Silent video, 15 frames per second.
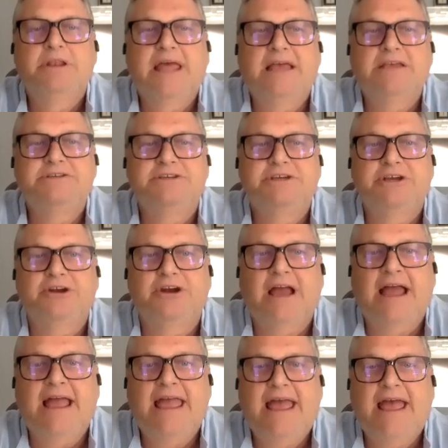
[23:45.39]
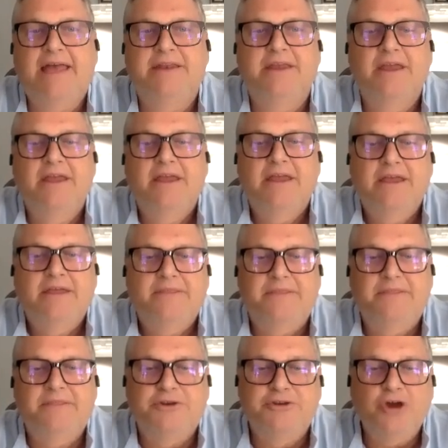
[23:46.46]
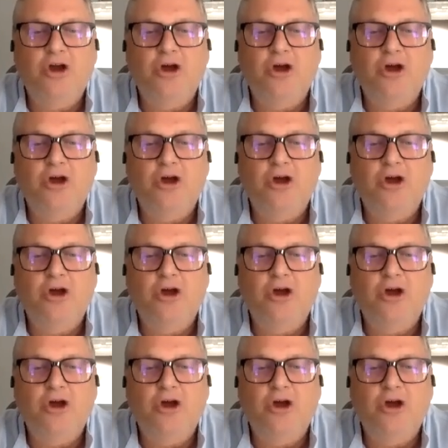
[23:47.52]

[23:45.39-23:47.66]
But last year I had the